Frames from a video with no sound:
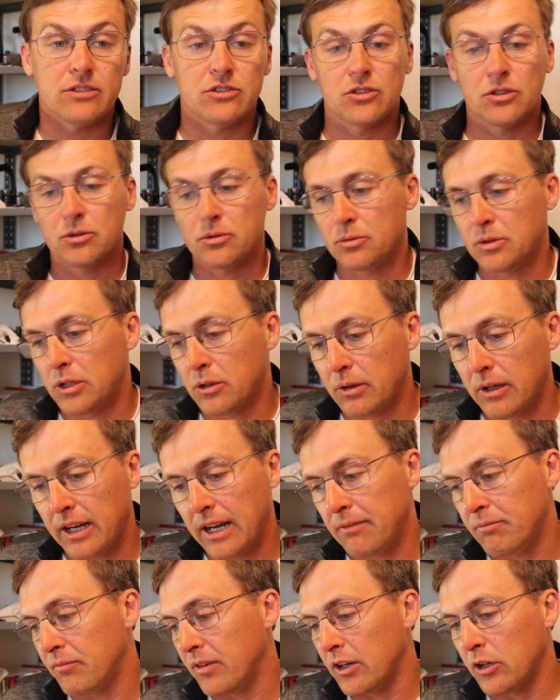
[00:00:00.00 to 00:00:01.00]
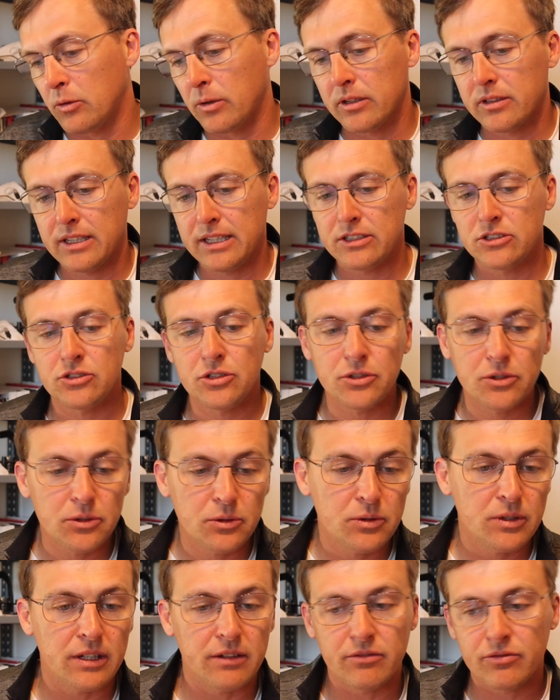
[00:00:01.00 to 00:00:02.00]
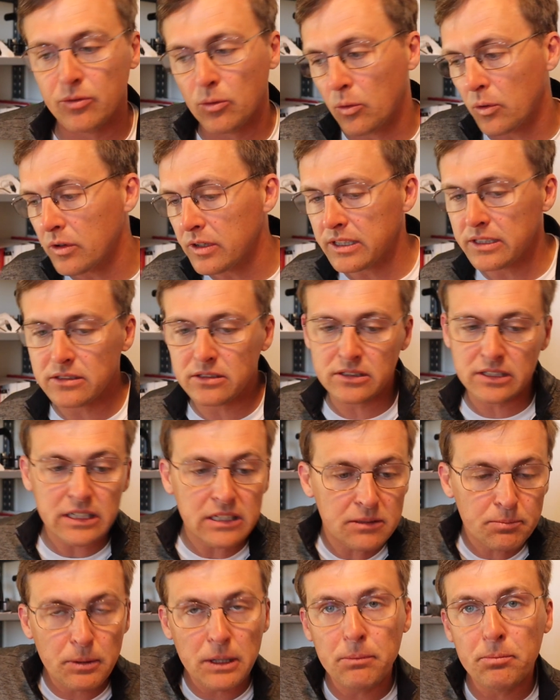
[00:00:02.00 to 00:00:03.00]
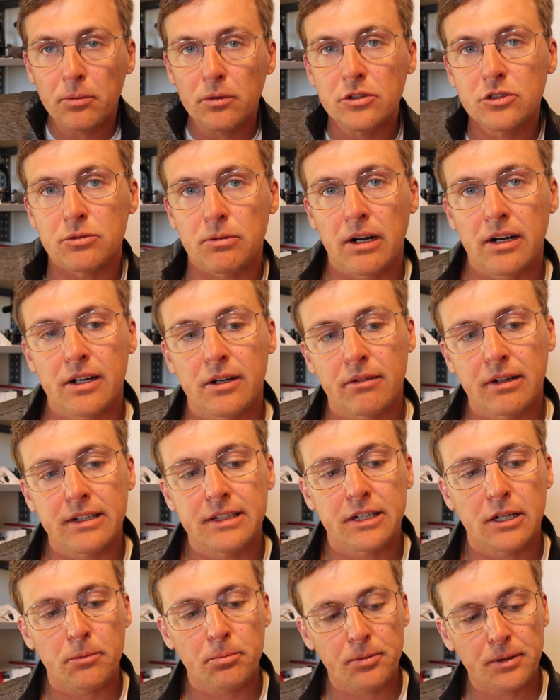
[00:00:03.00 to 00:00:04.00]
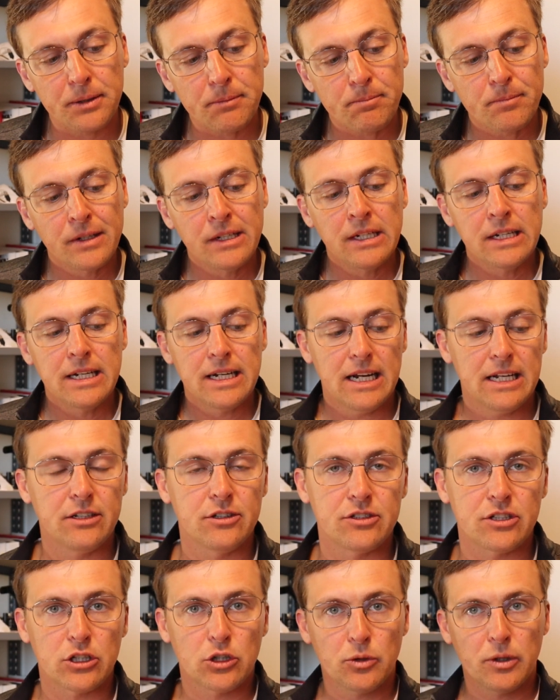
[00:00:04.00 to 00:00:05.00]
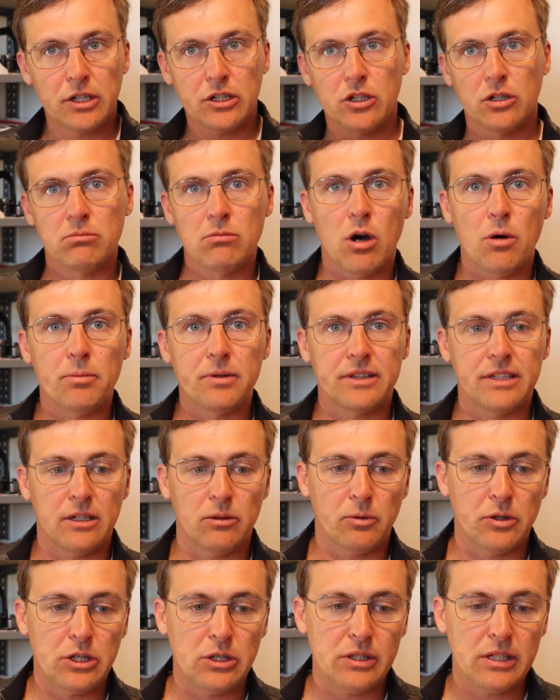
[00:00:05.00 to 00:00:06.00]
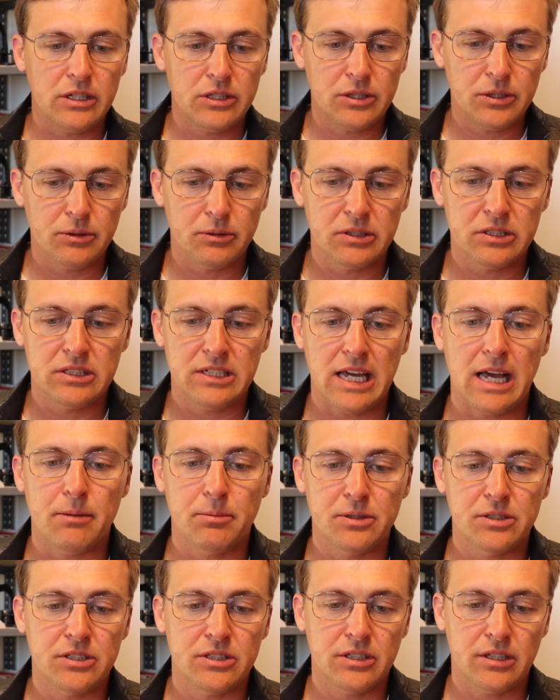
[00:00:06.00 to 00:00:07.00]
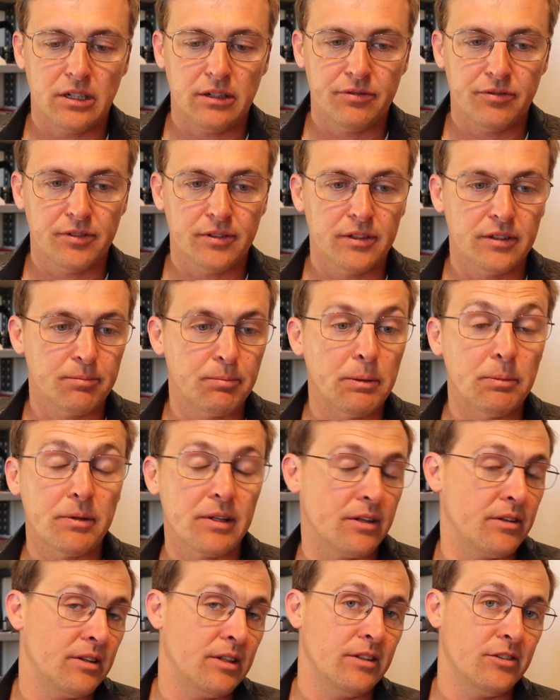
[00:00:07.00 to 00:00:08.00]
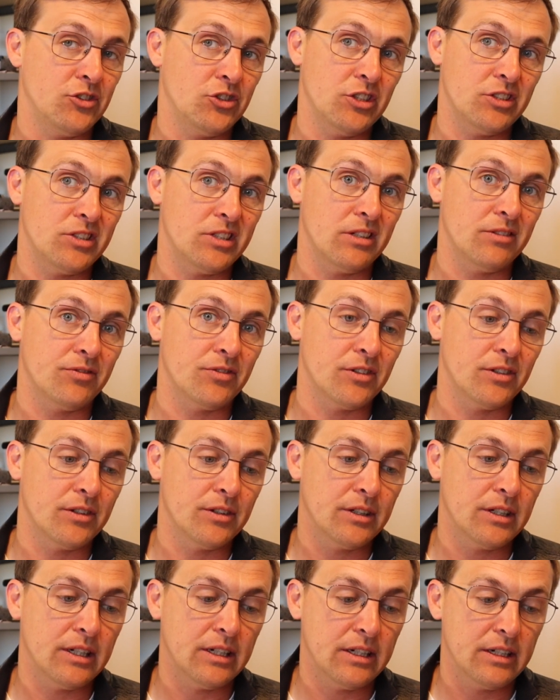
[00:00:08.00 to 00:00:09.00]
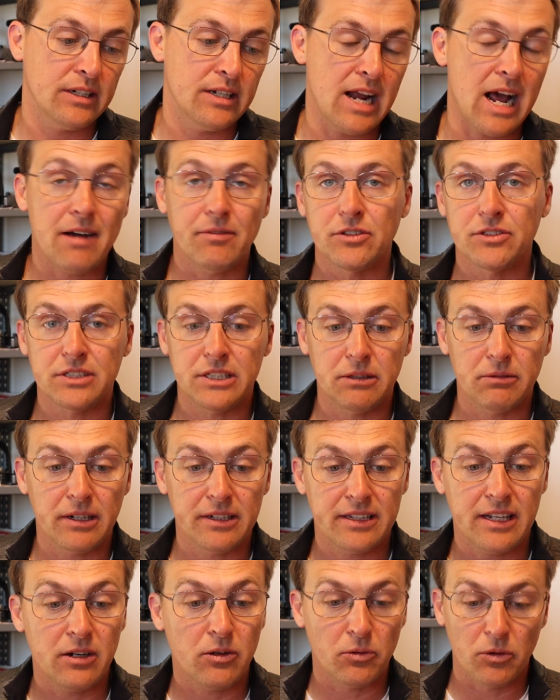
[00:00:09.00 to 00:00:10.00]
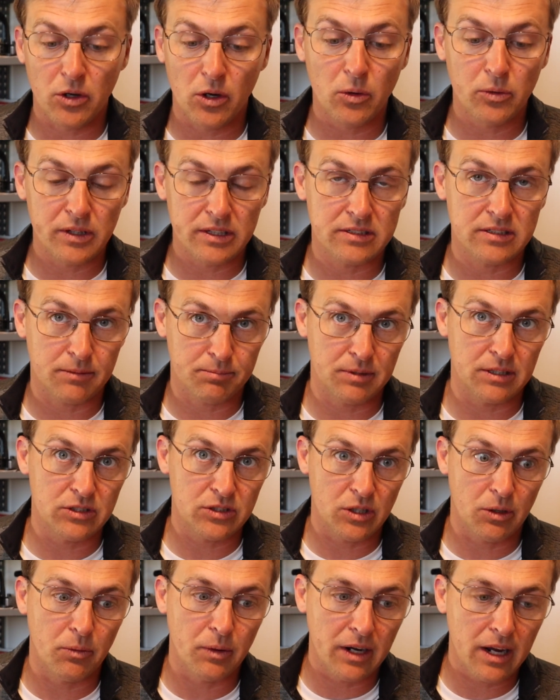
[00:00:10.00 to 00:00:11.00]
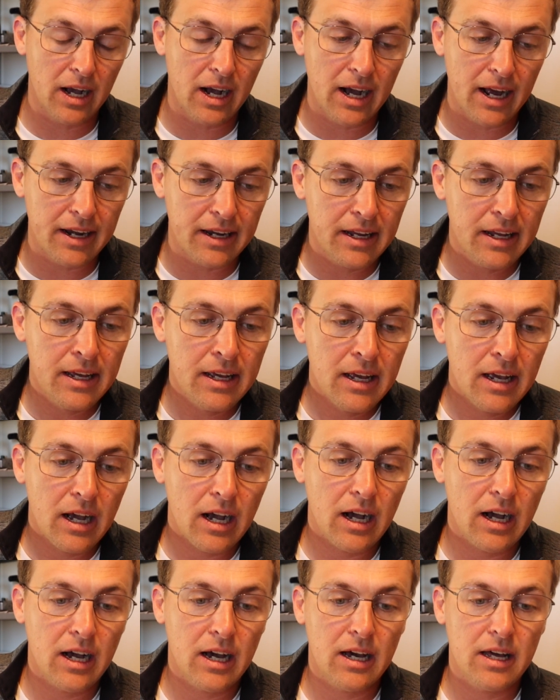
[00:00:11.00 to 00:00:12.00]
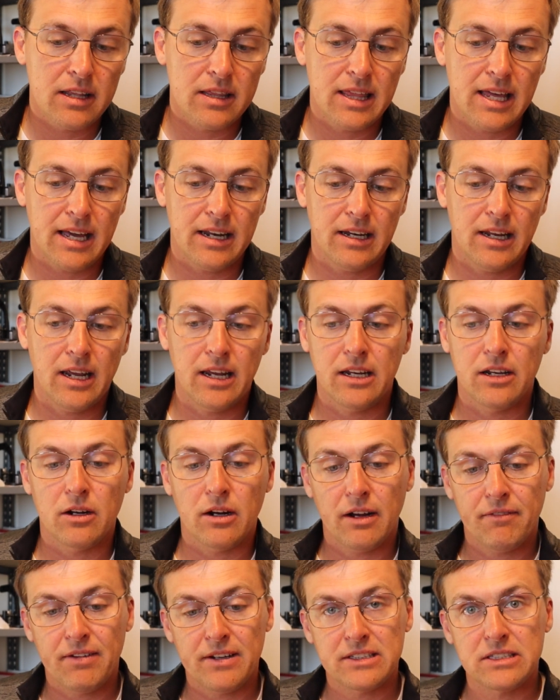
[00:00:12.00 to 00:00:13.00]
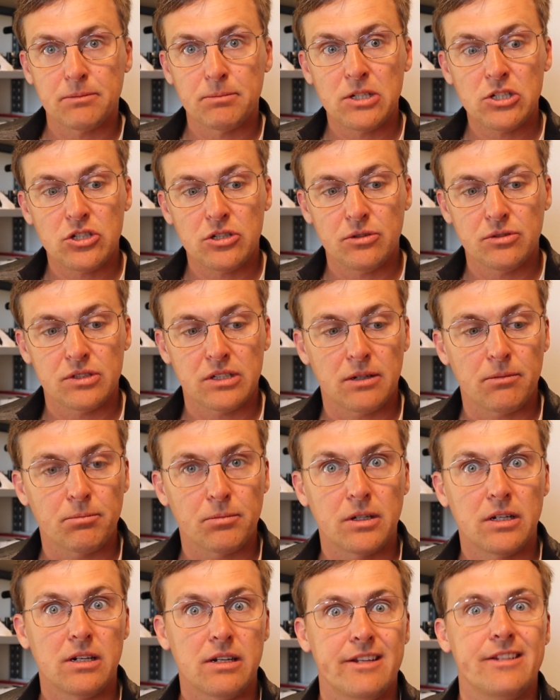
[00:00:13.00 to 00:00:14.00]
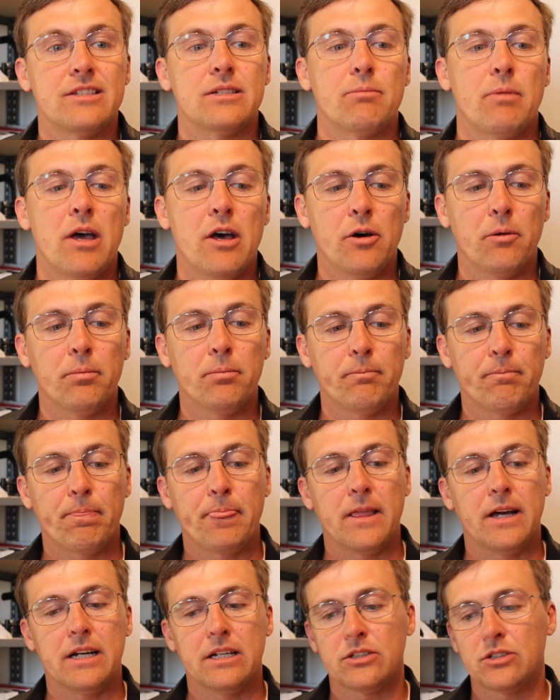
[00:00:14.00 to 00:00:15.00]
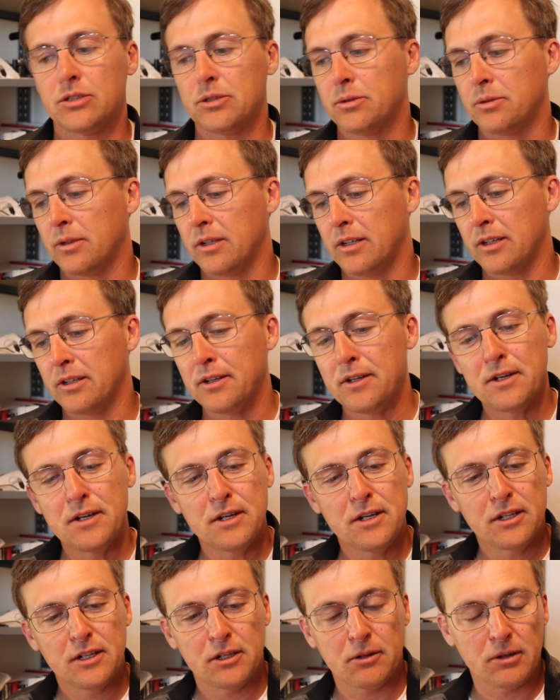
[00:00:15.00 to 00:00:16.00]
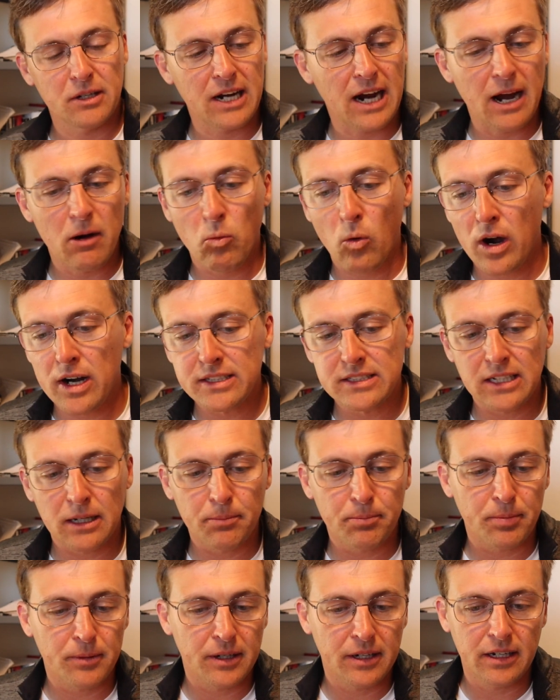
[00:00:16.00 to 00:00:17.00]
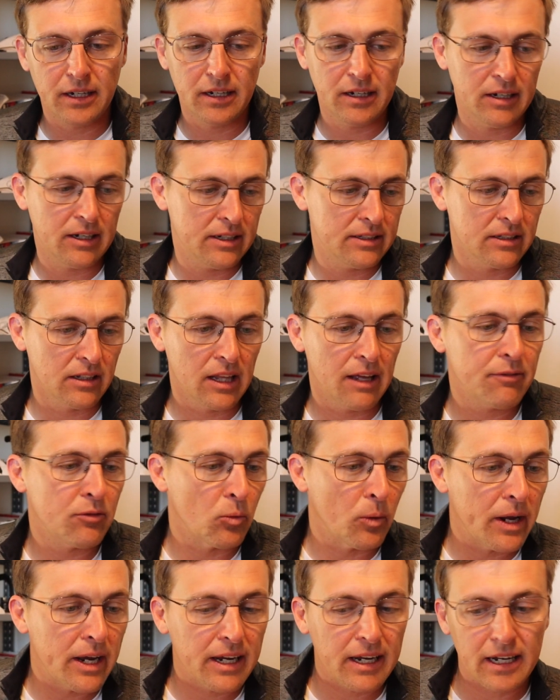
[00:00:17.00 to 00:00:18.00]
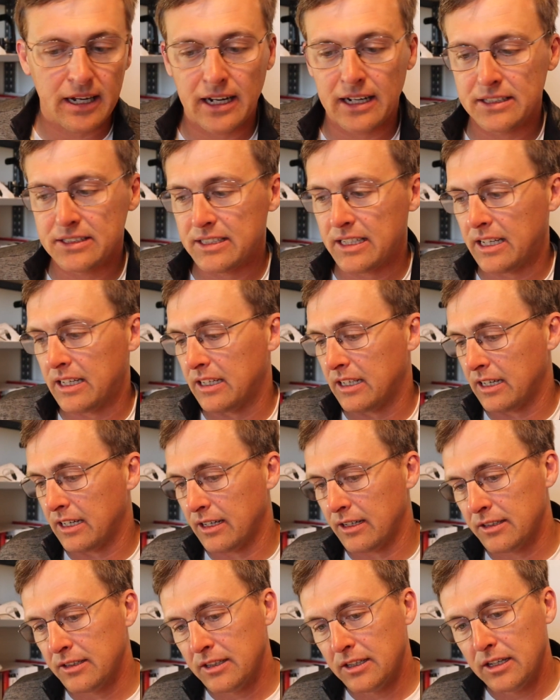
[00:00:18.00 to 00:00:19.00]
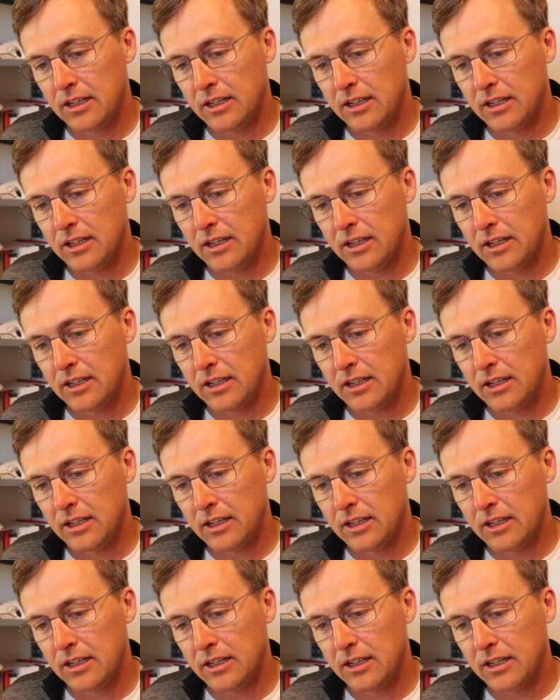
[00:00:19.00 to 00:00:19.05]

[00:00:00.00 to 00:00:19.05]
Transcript: So I had very quickly had 2, then 4, then 6 people surrounding around the airplane, and there's a critical moment there where you need to establish for people that are just there for novelty, right? They don't know that something's going on, that hey, I've had some issues and I'm going to need some help. So a guy walked up on the left wing, and I say.